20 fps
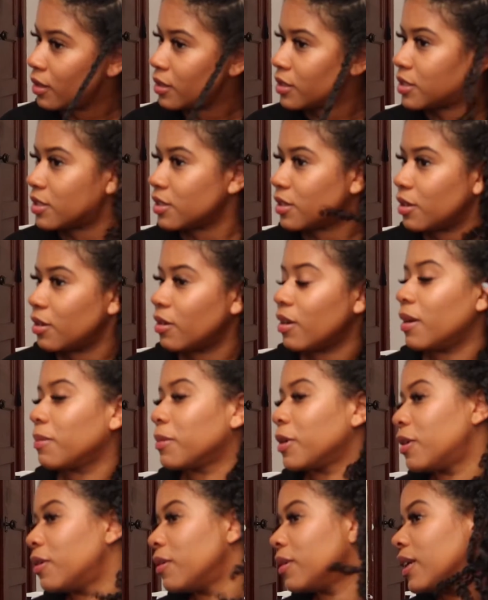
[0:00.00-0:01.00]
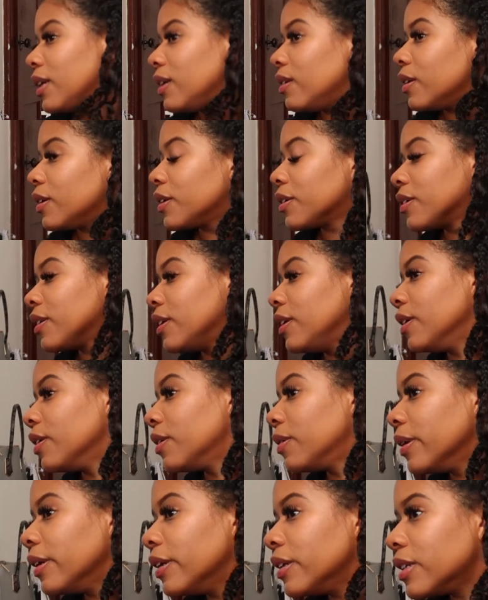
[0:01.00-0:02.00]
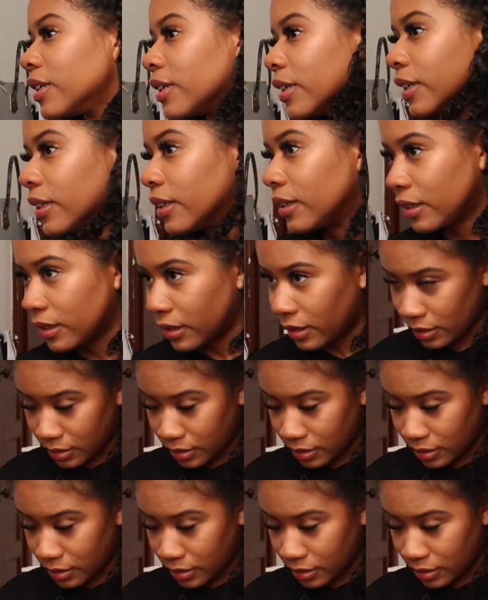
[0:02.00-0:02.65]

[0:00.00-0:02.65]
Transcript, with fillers: So I'm going literally nowhere today.